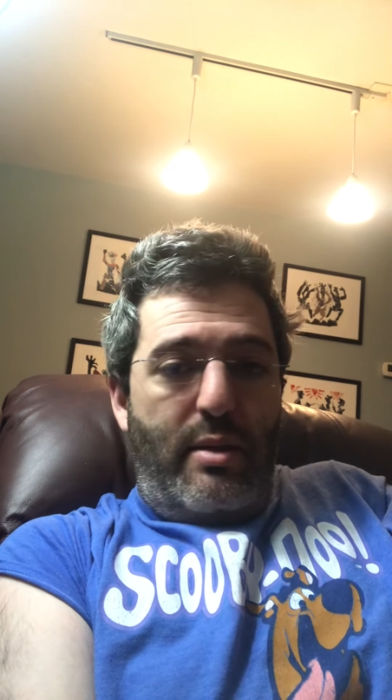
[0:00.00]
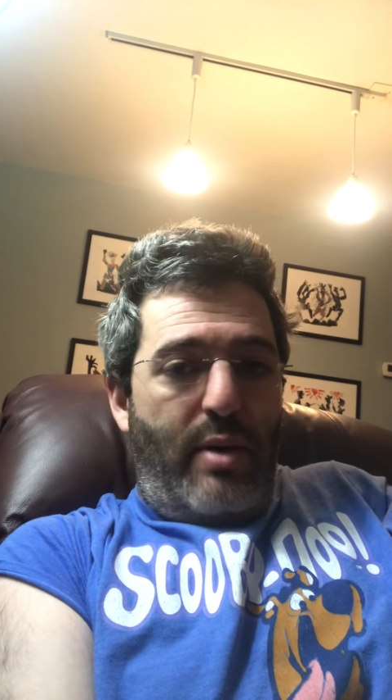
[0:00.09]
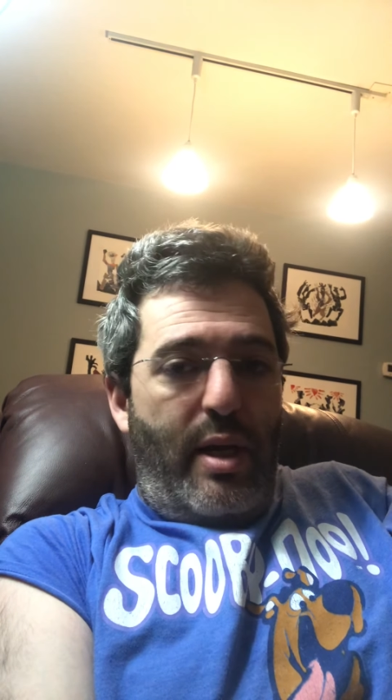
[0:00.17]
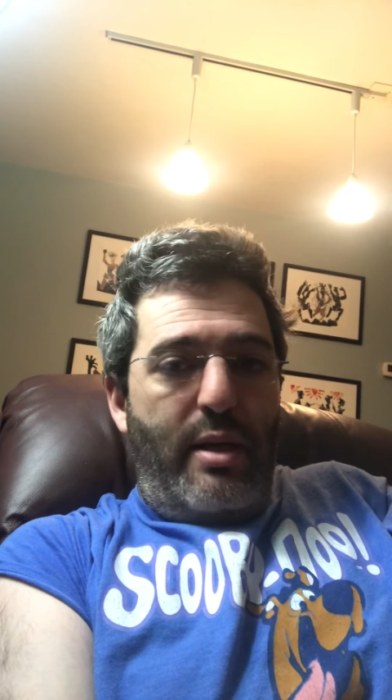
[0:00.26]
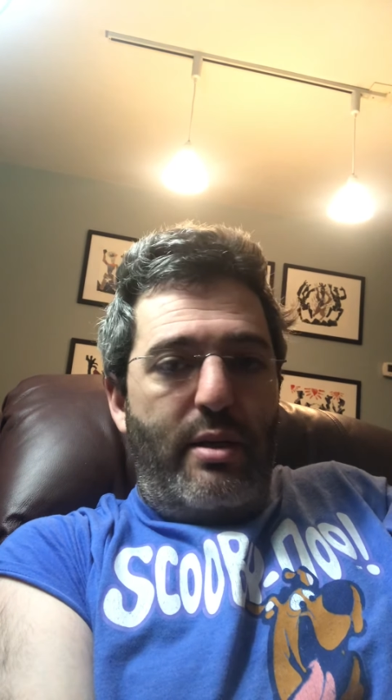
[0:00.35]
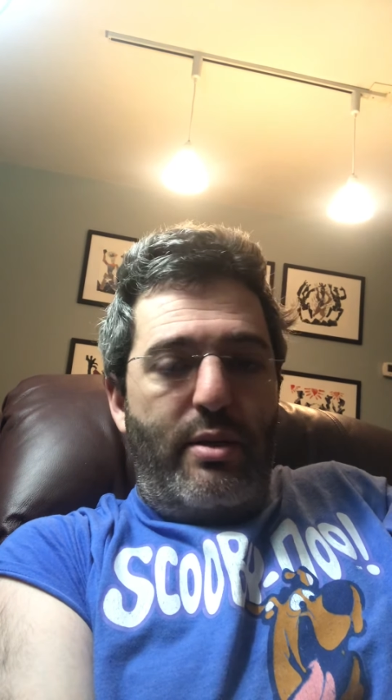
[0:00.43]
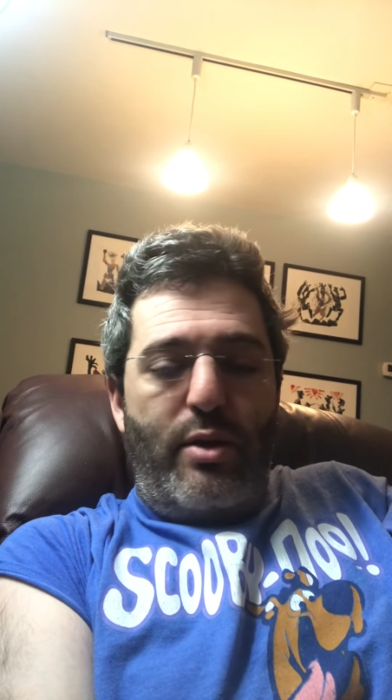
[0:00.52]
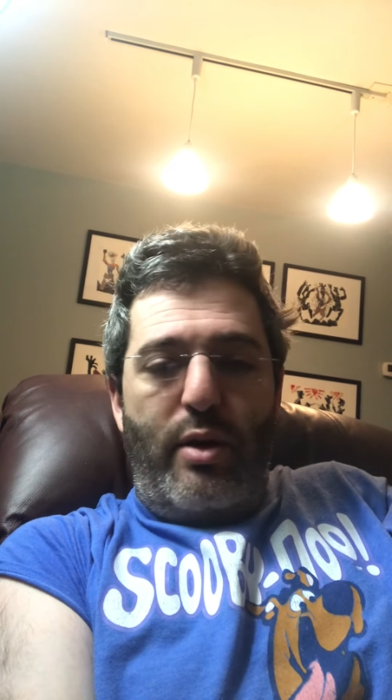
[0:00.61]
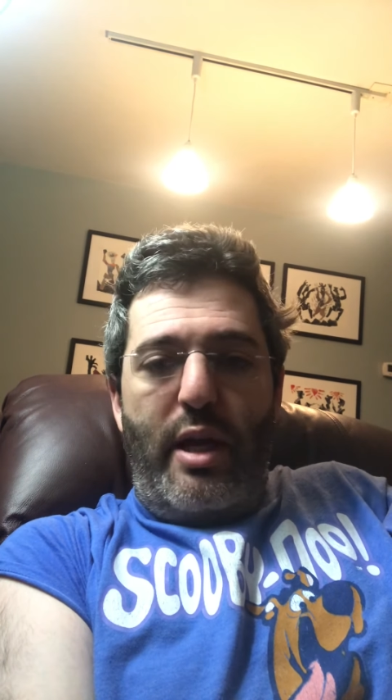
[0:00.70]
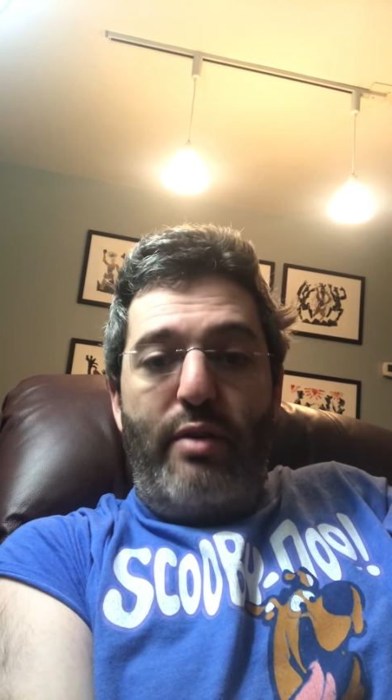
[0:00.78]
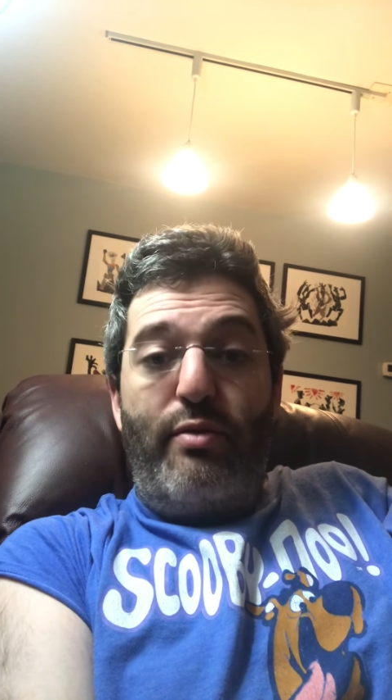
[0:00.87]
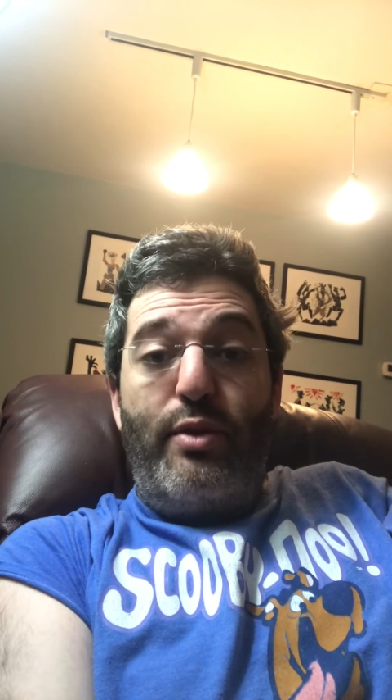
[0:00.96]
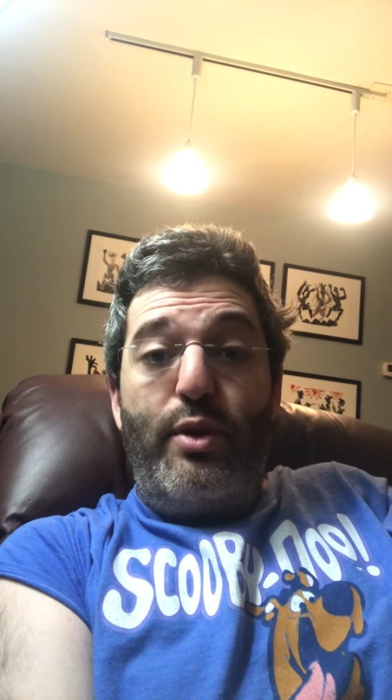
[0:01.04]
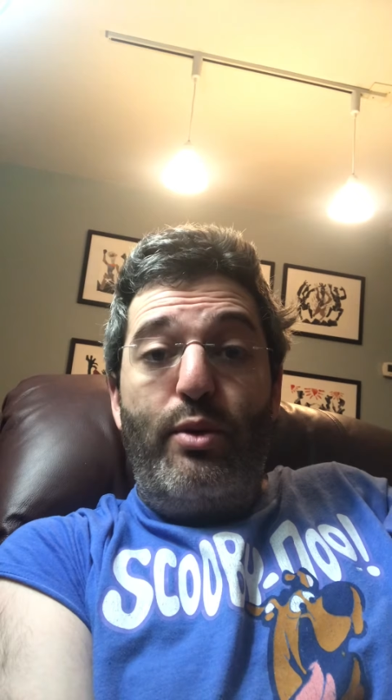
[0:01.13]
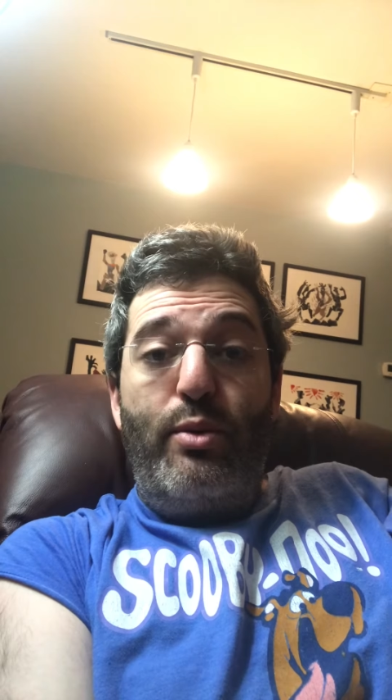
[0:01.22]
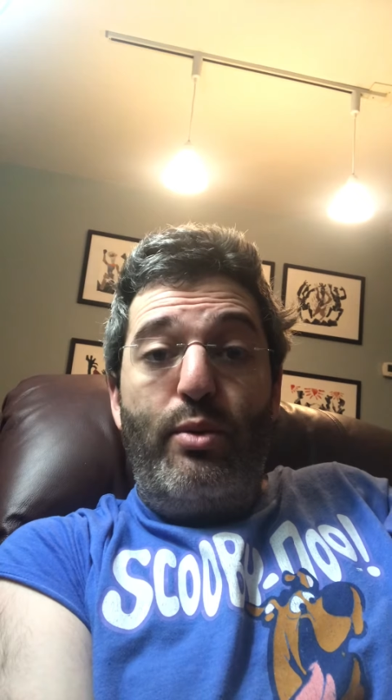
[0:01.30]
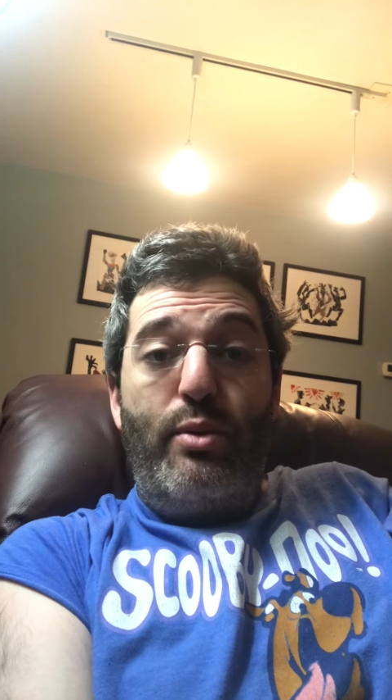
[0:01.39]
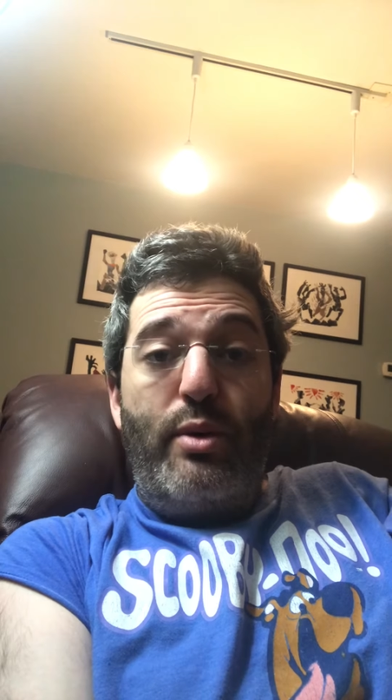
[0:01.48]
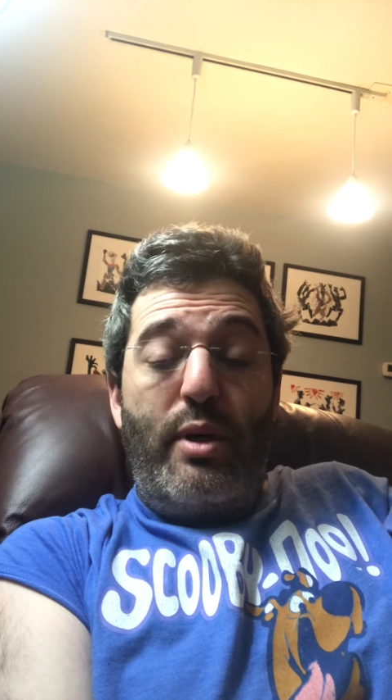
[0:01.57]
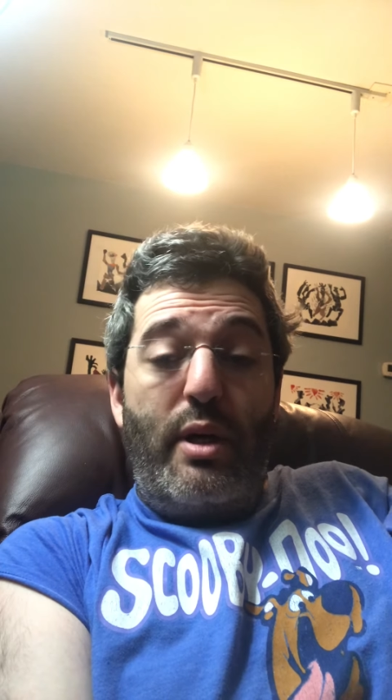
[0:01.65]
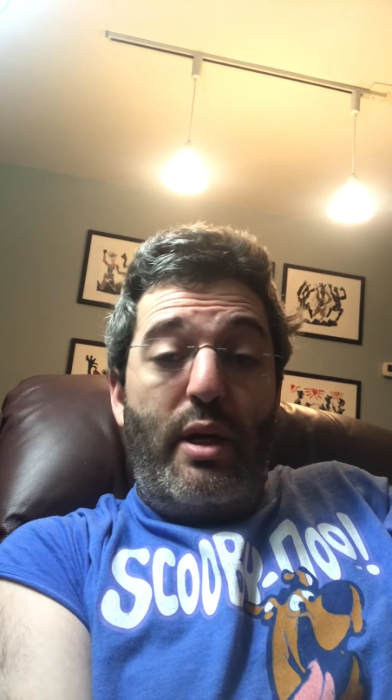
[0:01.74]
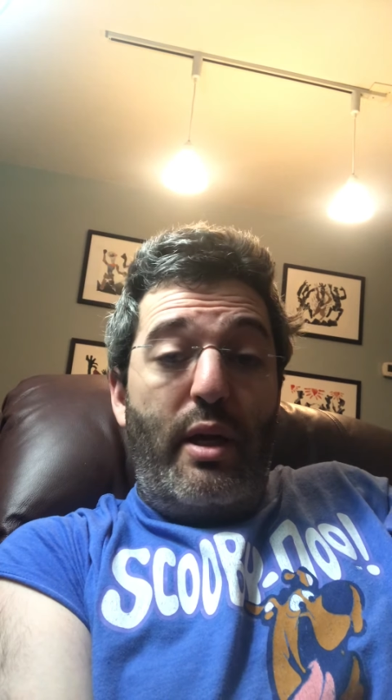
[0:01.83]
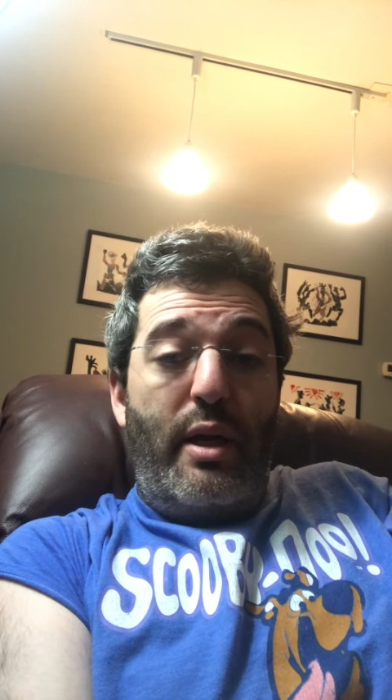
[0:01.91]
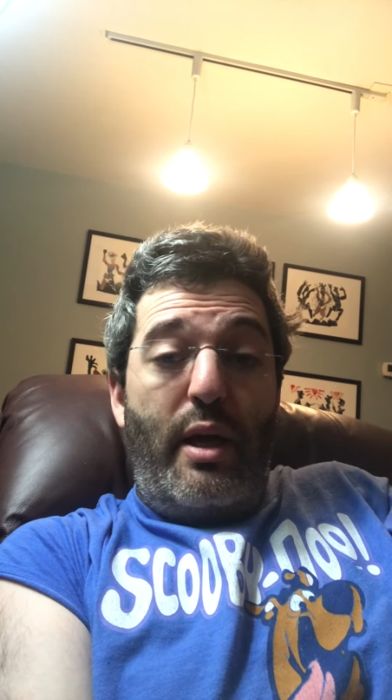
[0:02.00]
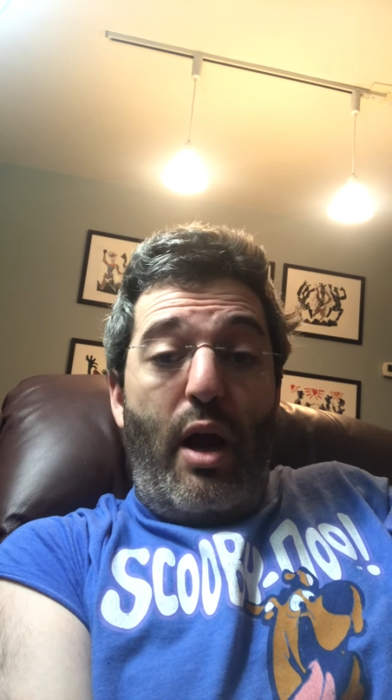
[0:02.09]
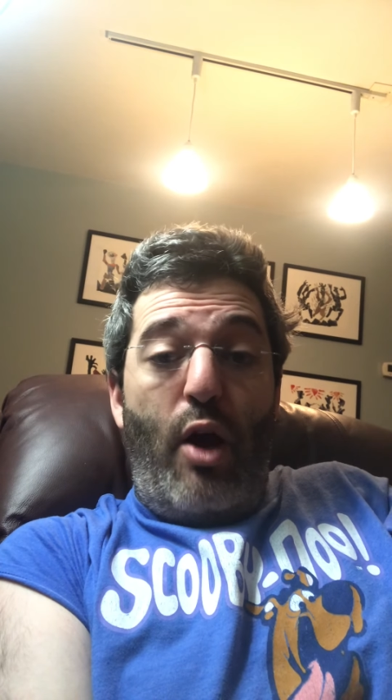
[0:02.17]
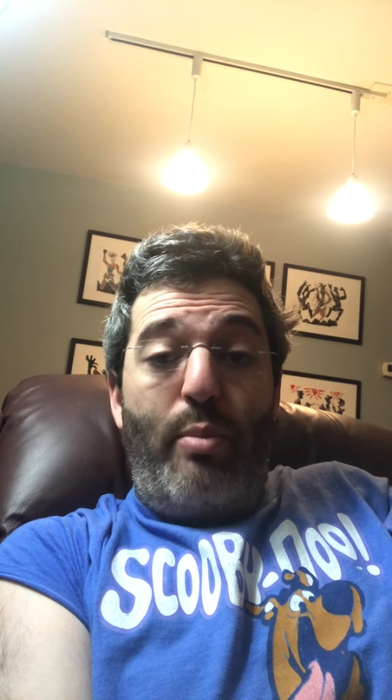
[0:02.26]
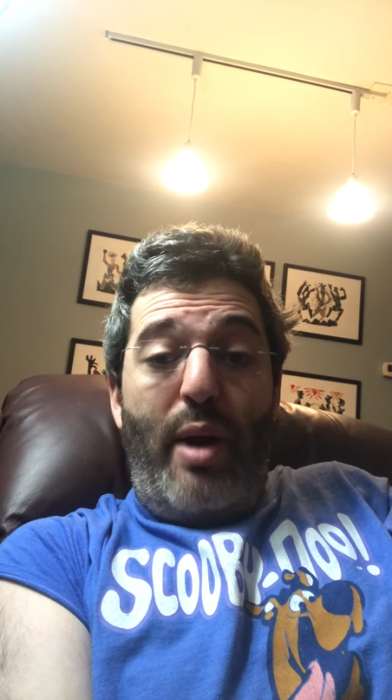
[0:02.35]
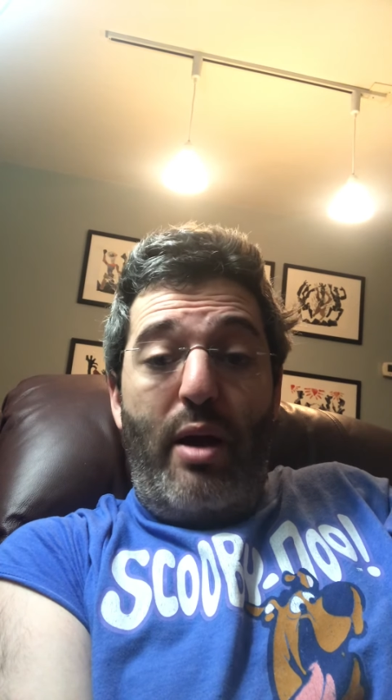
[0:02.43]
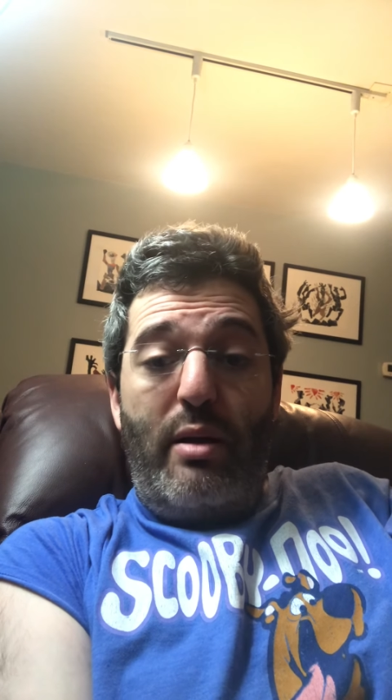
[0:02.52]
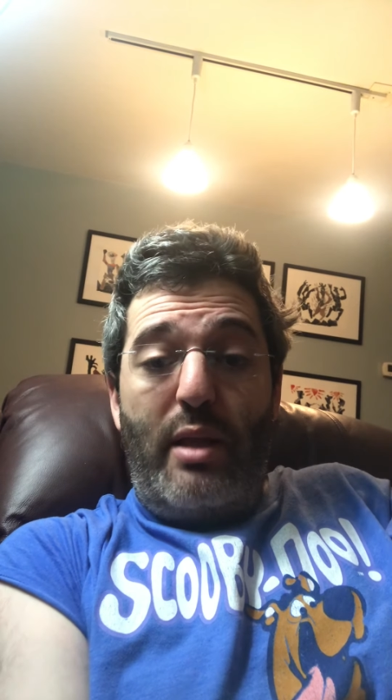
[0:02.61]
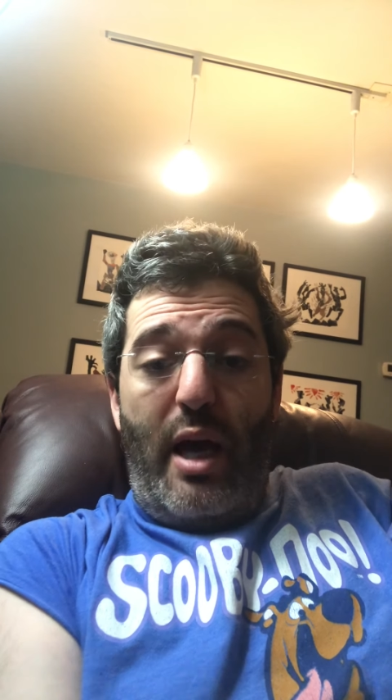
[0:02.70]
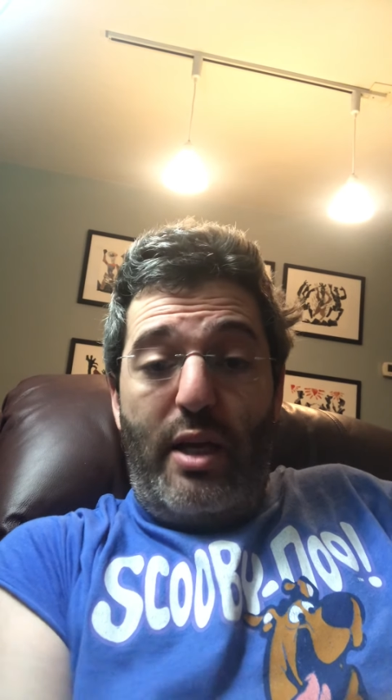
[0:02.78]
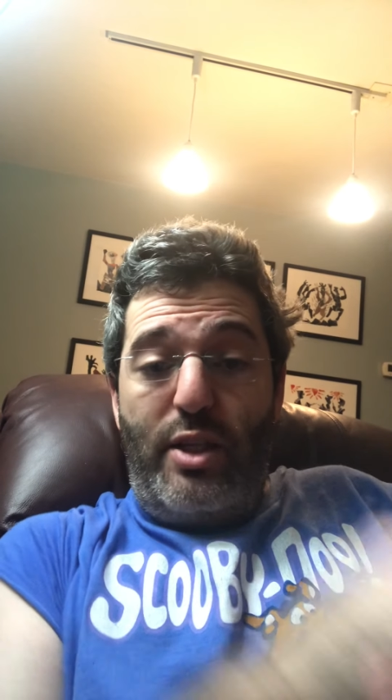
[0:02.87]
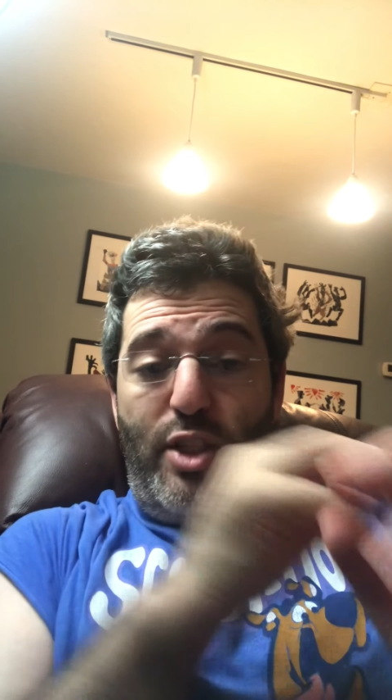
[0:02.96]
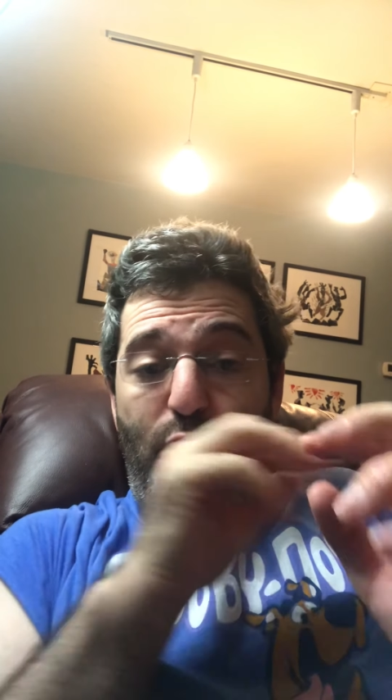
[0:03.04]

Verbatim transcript: Right? So if you are paralyzed,